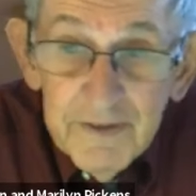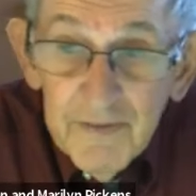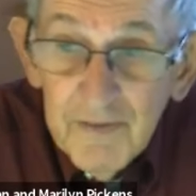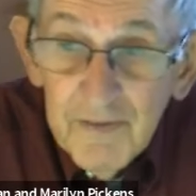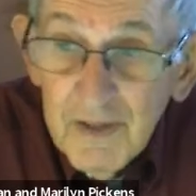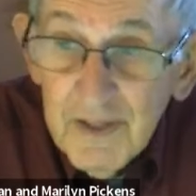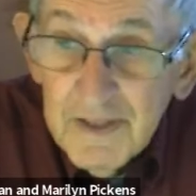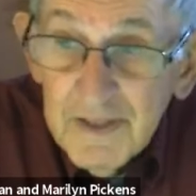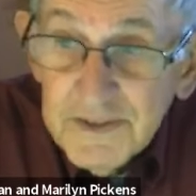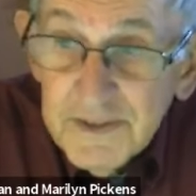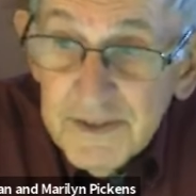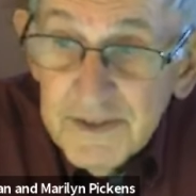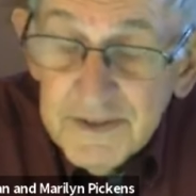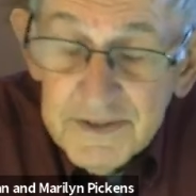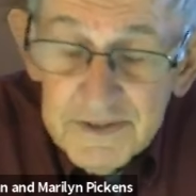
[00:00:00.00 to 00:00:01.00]
the lesson
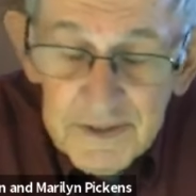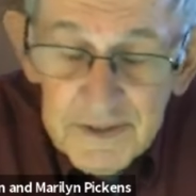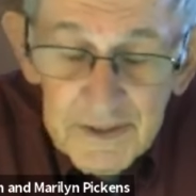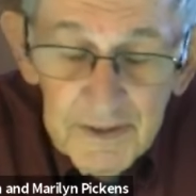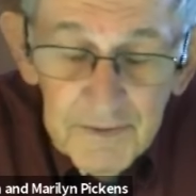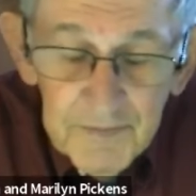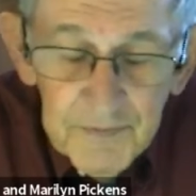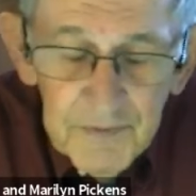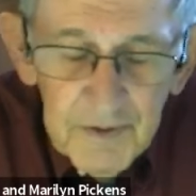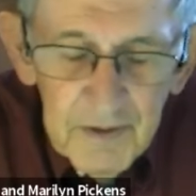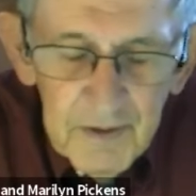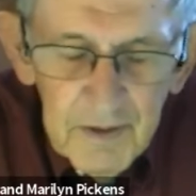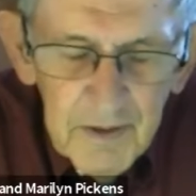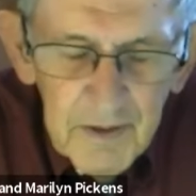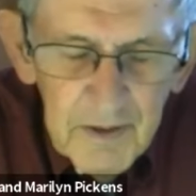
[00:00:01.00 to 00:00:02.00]
itself,
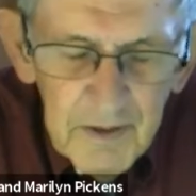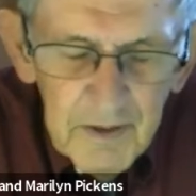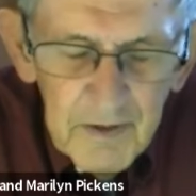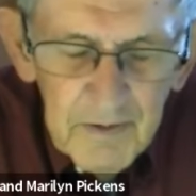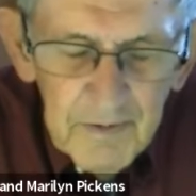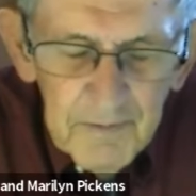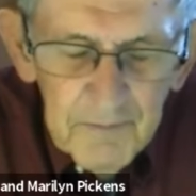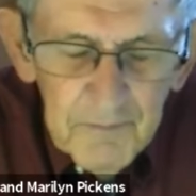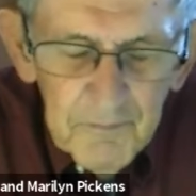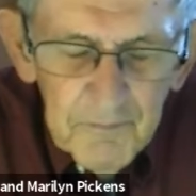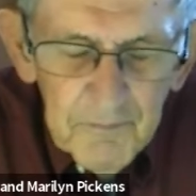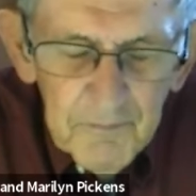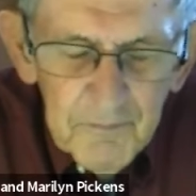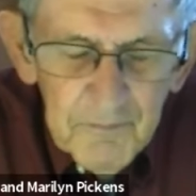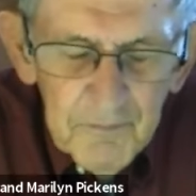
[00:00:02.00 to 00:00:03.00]

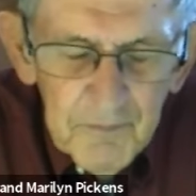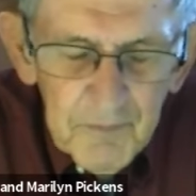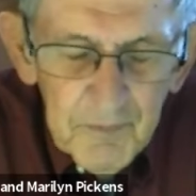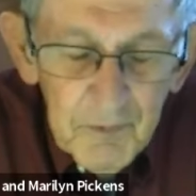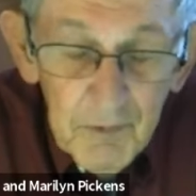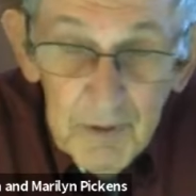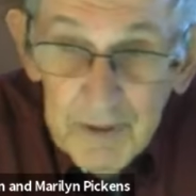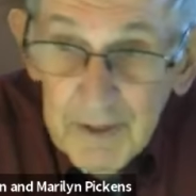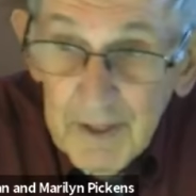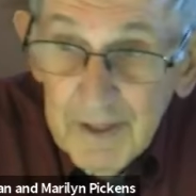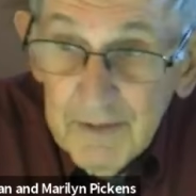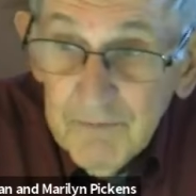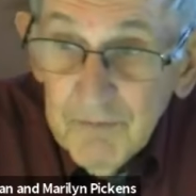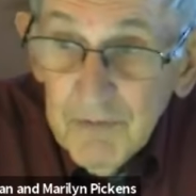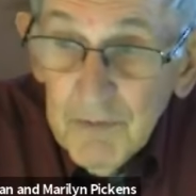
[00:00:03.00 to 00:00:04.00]
I'd
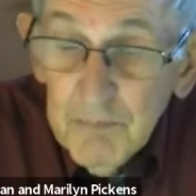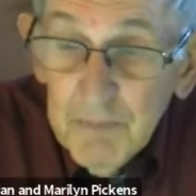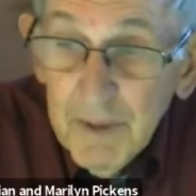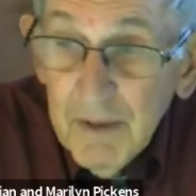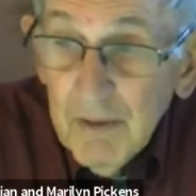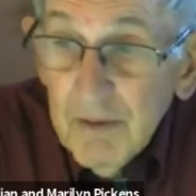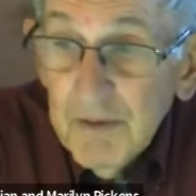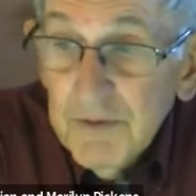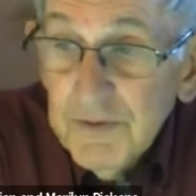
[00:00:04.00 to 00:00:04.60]
like for Marilyn